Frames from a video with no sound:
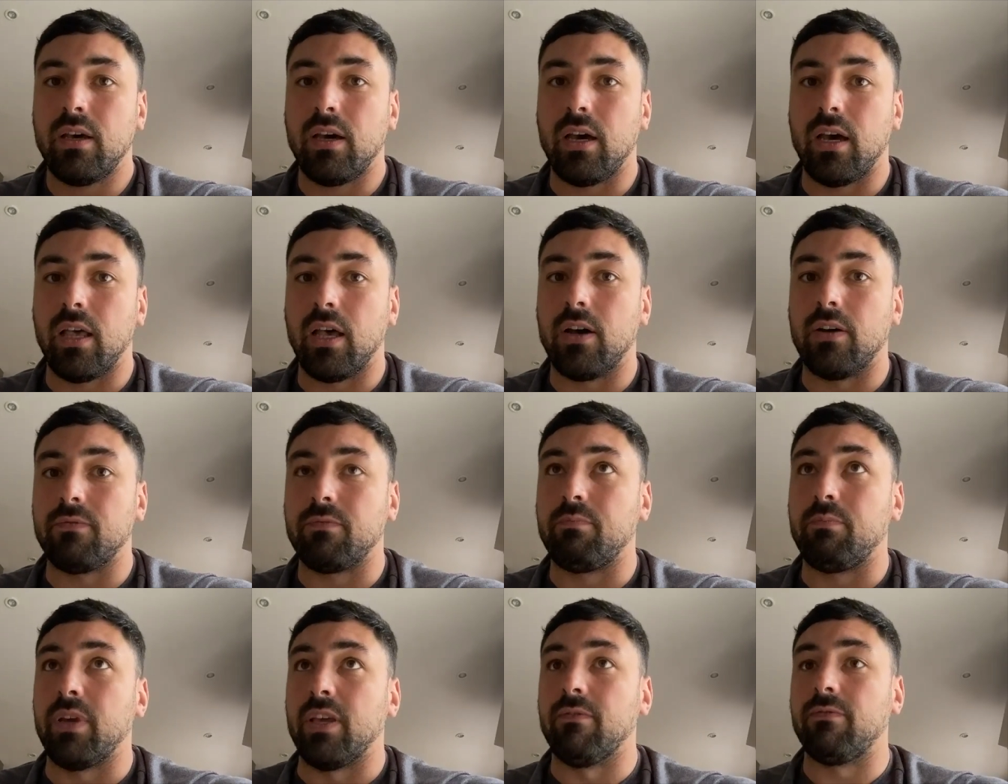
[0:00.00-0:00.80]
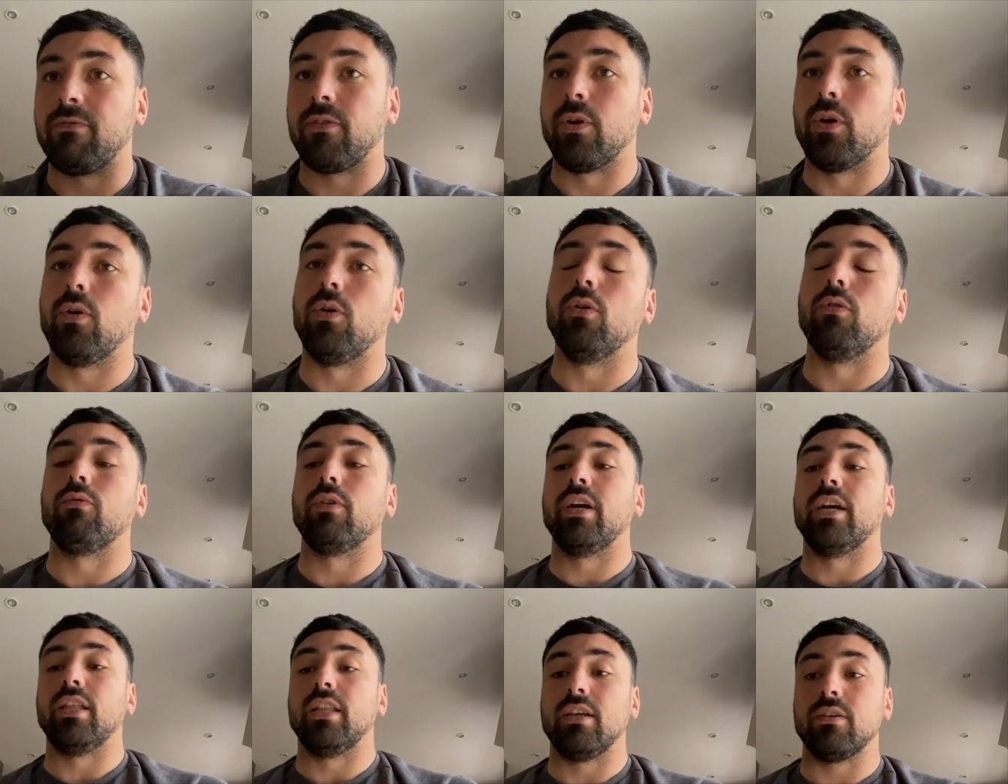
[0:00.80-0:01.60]
I've been through it all
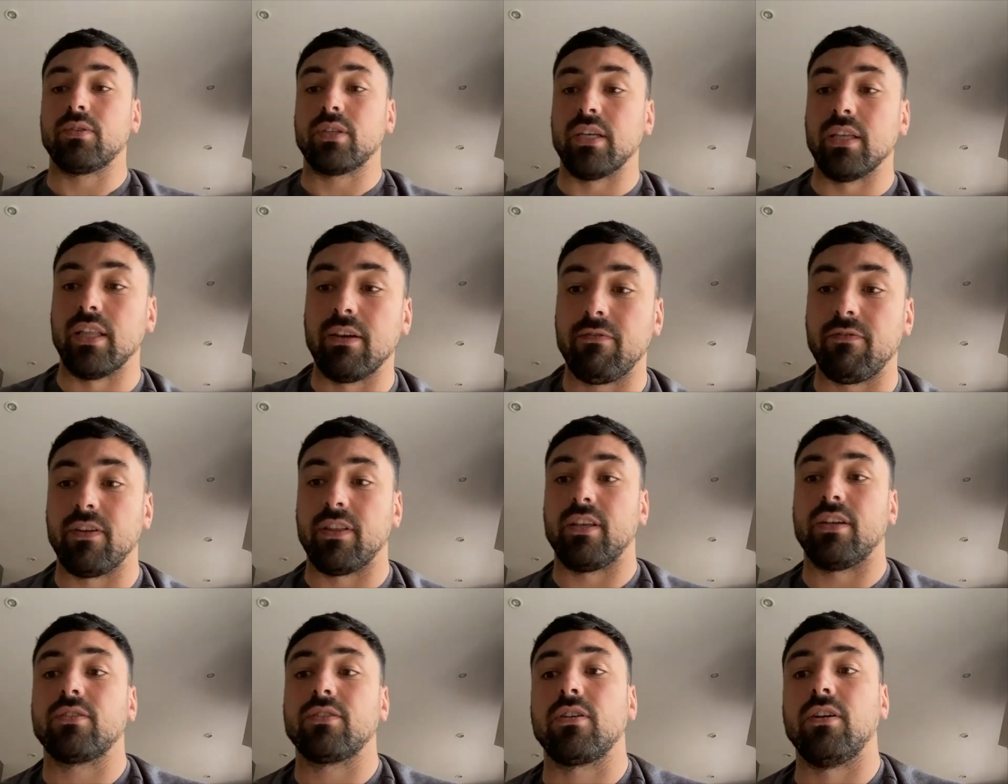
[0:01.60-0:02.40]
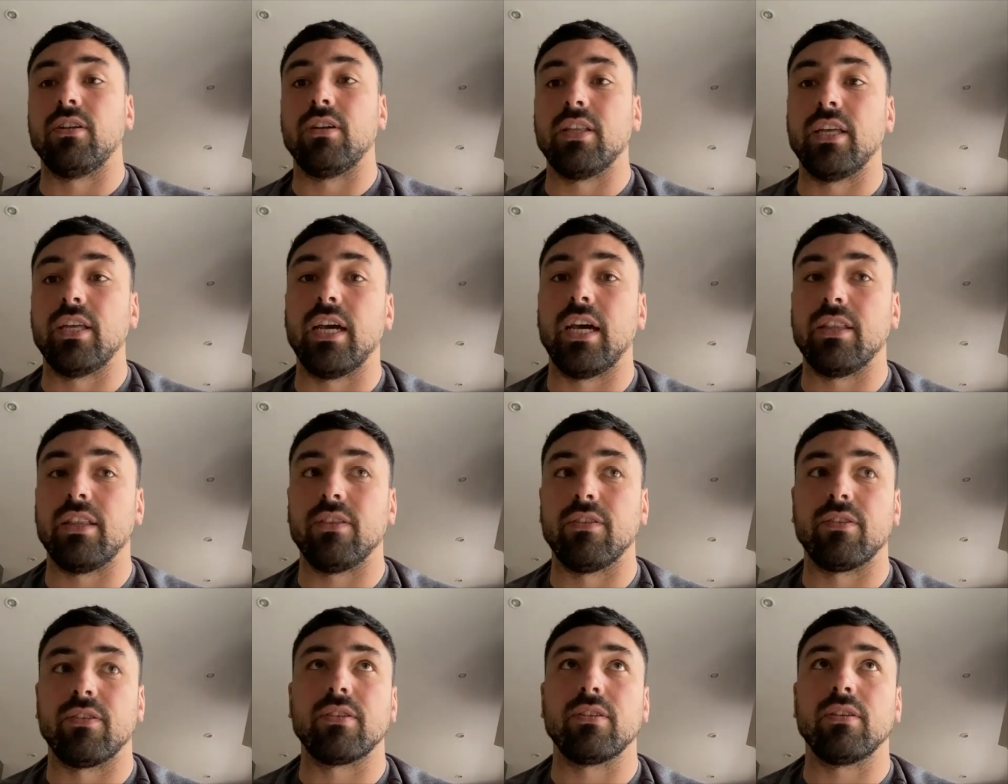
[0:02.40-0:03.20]
really, seeing everything that's gone on here.
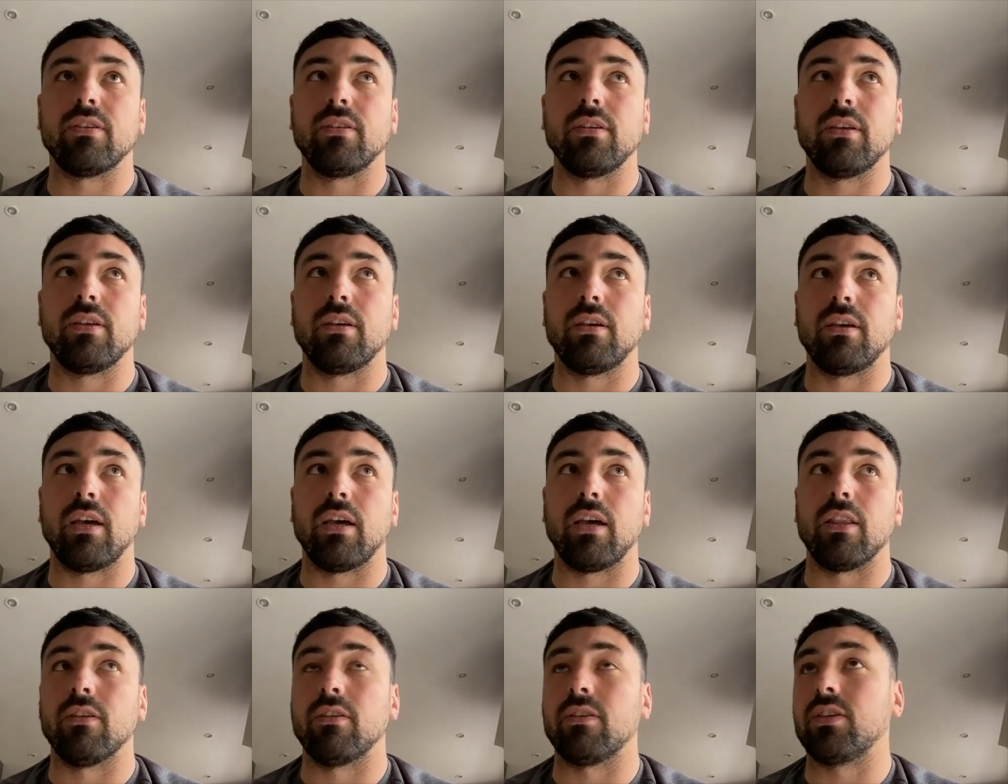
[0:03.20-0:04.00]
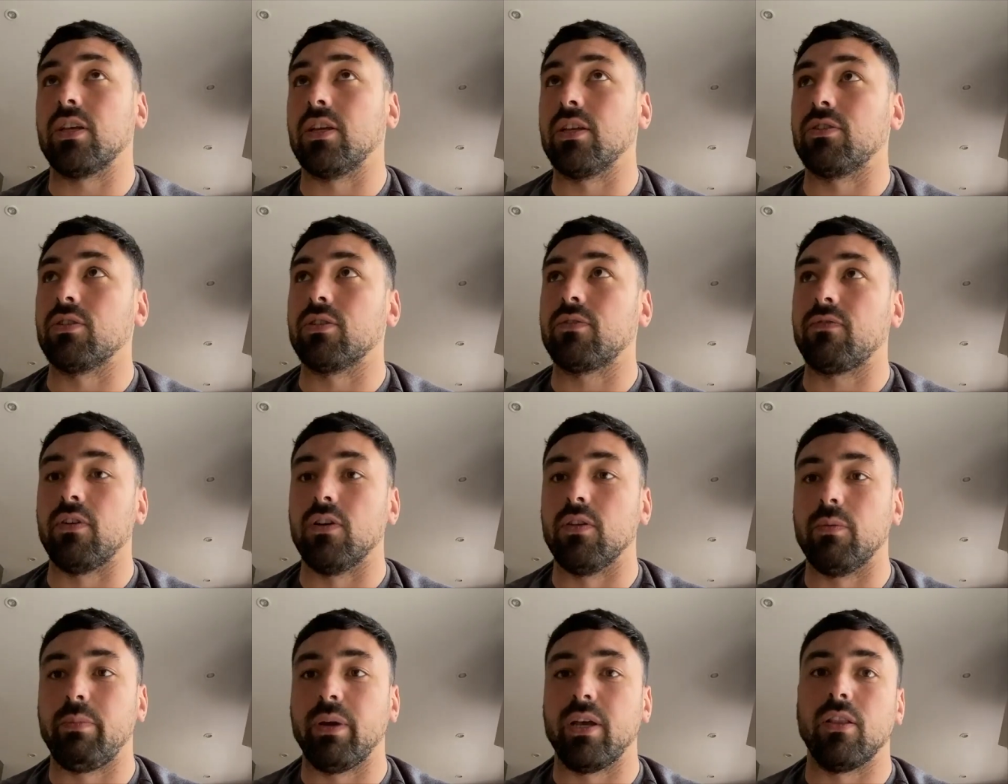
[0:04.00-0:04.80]
And it does feel
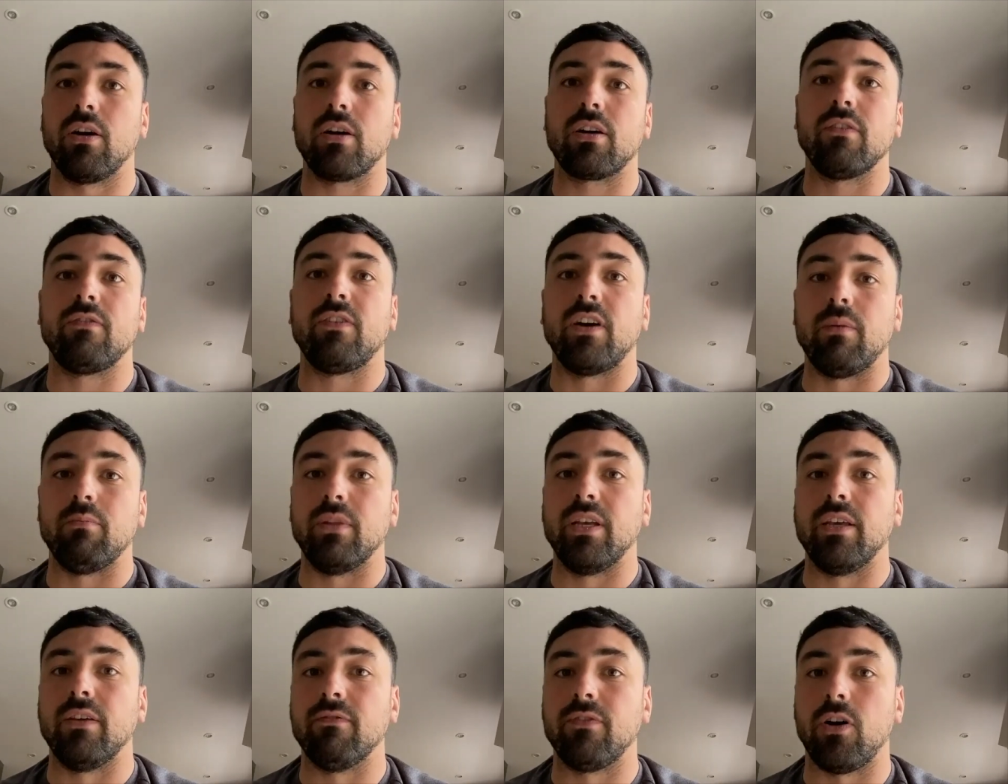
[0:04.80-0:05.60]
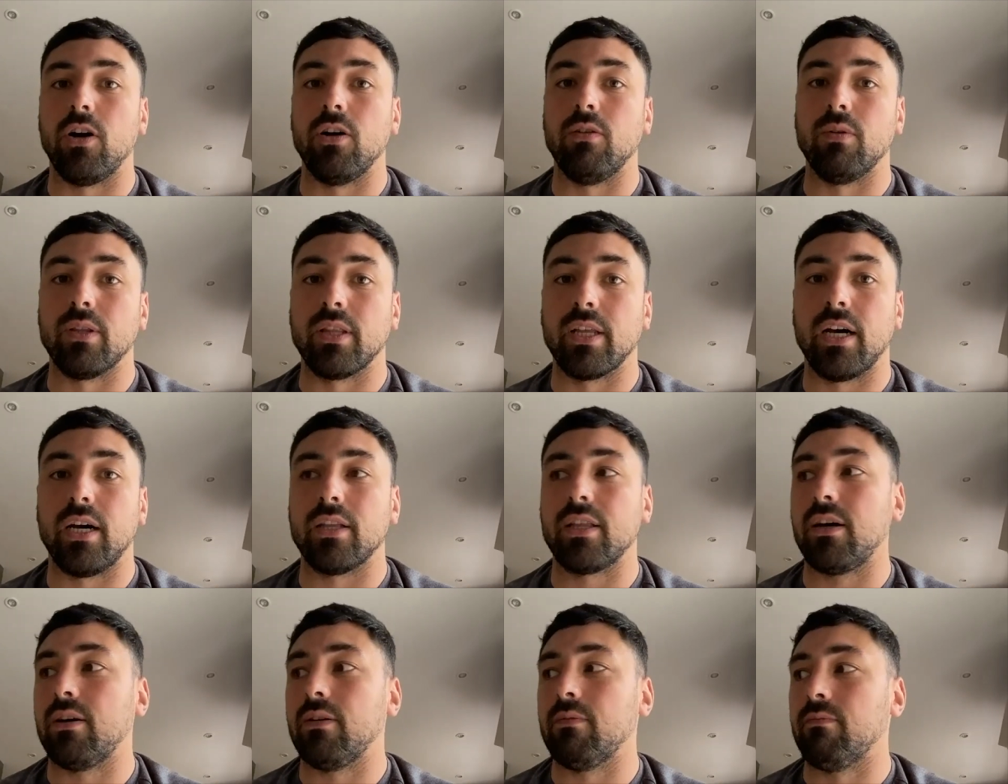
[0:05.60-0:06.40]
a bit like a family environment now
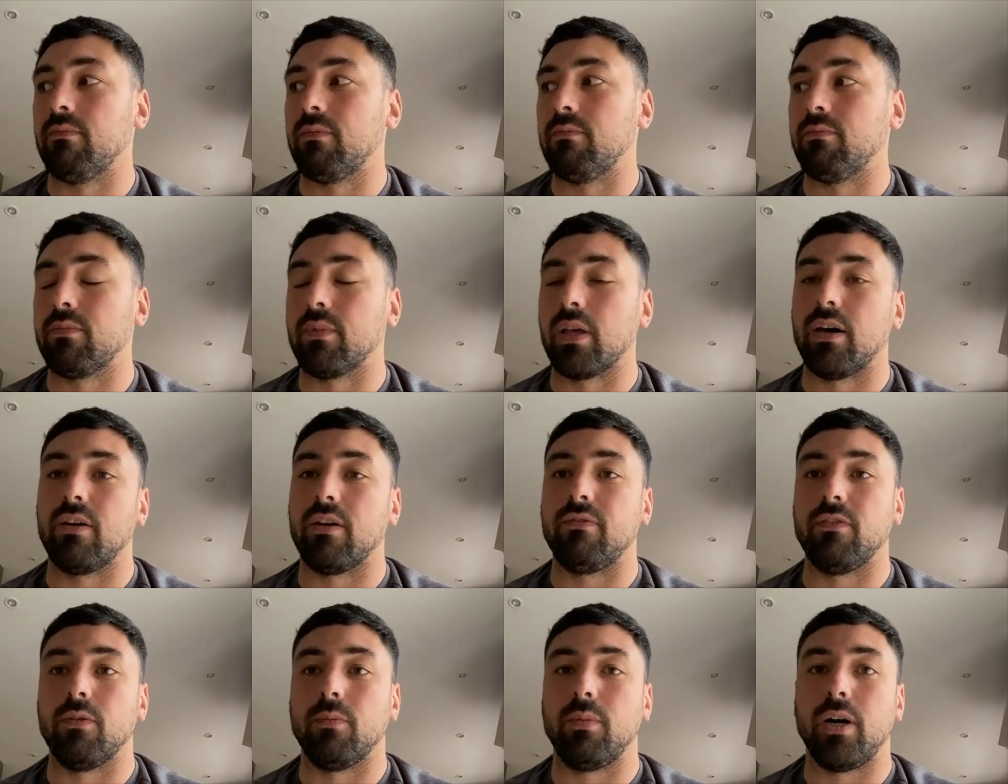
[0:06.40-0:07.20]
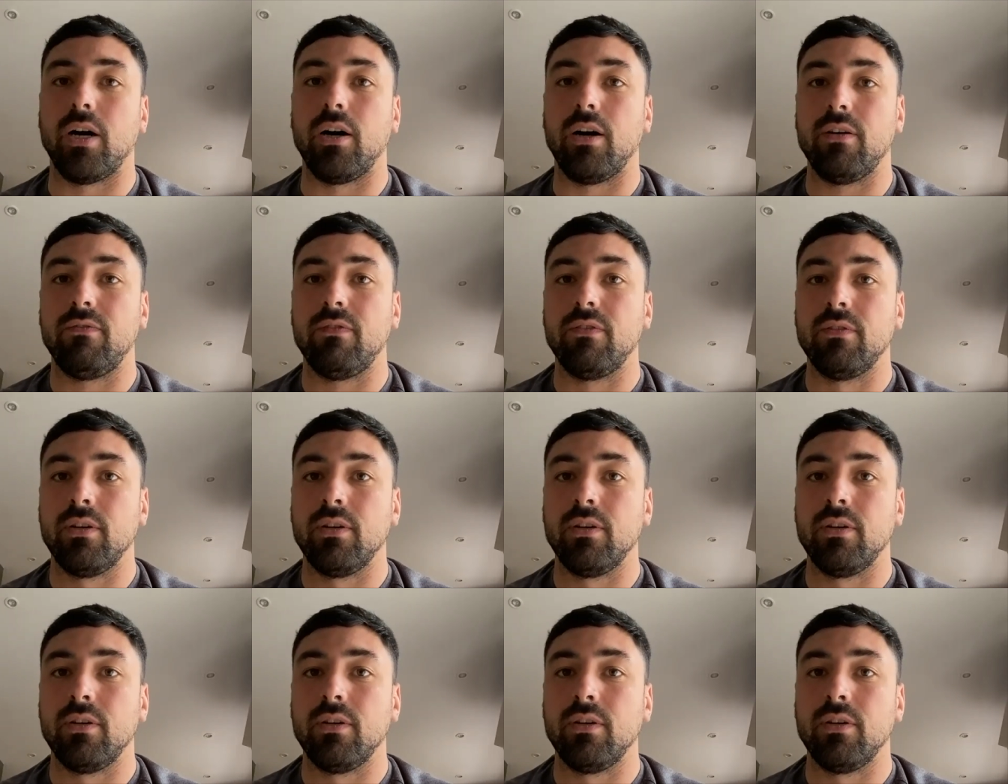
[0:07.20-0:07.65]
that I feel part of.